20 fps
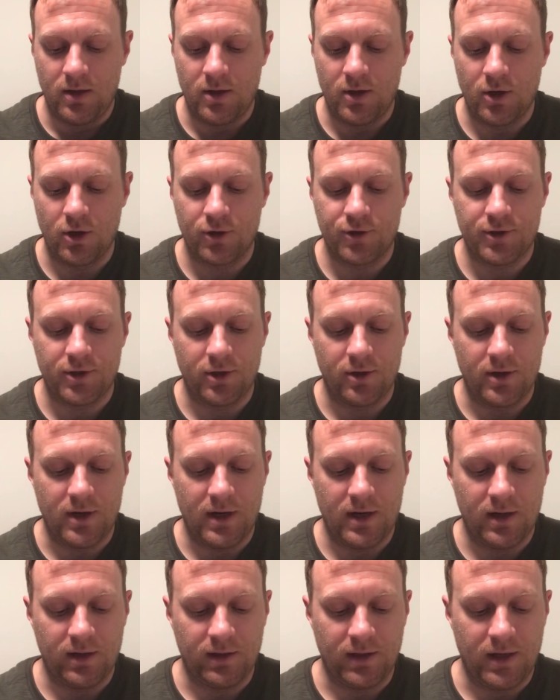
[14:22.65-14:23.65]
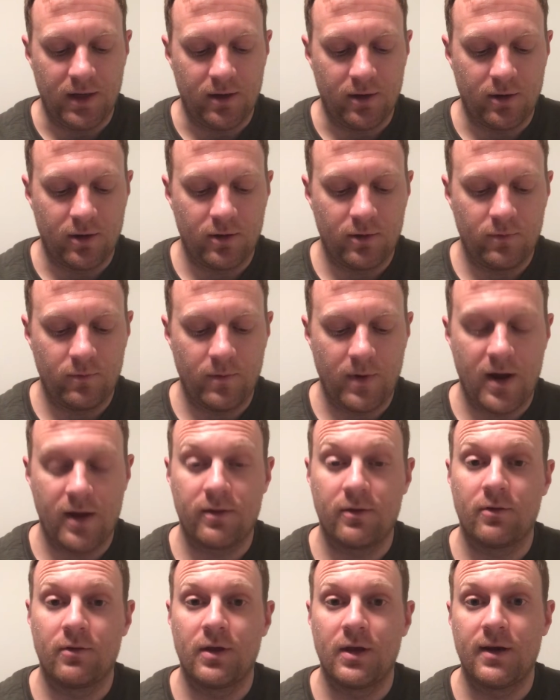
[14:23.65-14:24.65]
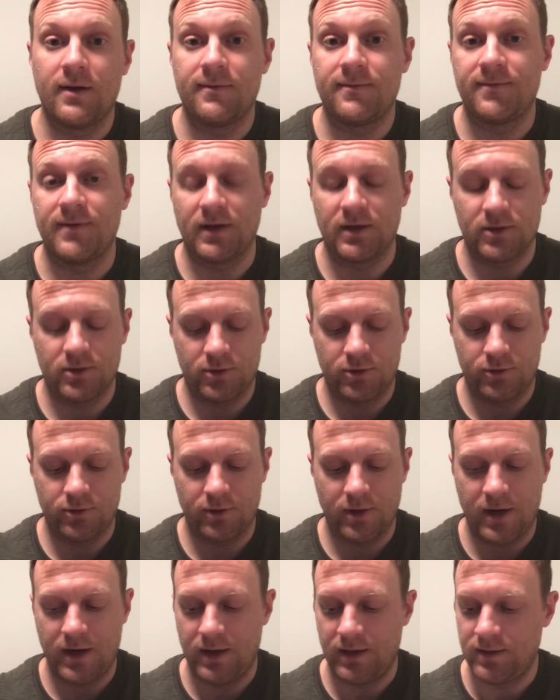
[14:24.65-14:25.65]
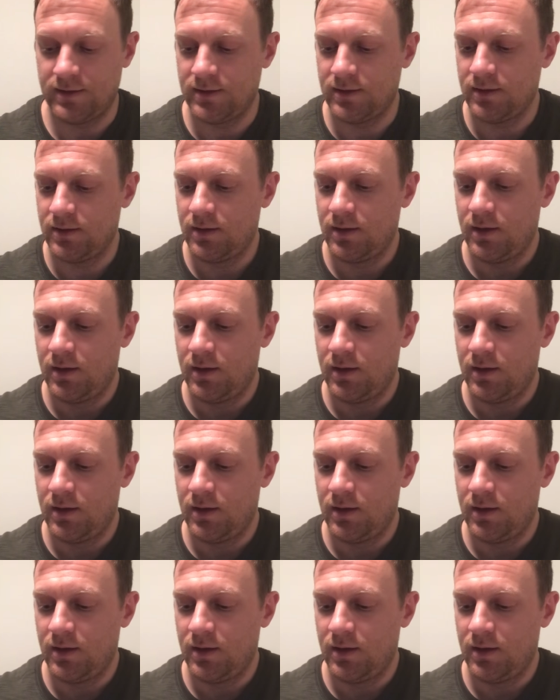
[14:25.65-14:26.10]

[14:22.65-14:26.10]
nurtured in a leader rather than a fixed trait.